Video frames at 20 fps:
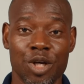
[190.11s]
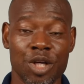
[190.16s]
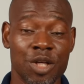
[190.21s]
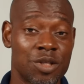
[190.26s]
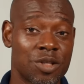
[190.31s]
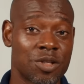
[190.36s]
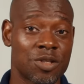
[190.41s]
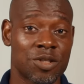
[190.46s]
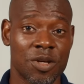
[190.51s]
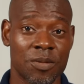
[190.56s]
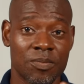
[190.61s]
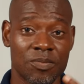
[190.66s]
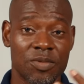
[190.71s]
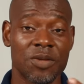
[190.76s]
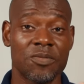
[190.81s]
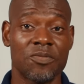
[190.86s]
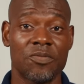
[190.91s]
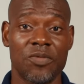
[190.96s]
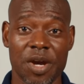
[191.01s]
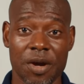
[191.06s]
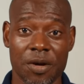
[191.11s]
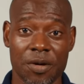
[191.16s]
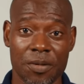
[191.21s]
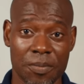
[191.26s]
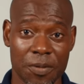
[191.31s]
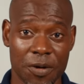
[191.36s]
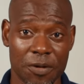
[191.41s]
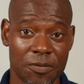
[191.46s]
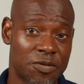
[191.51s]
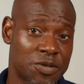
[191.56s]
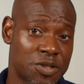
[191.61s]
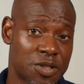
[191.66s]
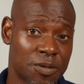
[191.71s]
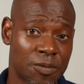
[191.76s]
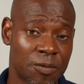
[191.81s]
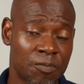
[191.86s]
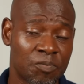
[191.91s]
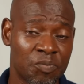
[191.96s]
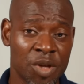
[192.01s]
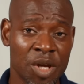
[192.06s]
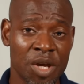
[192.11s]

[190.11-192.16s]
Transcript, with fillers: into something very profitable.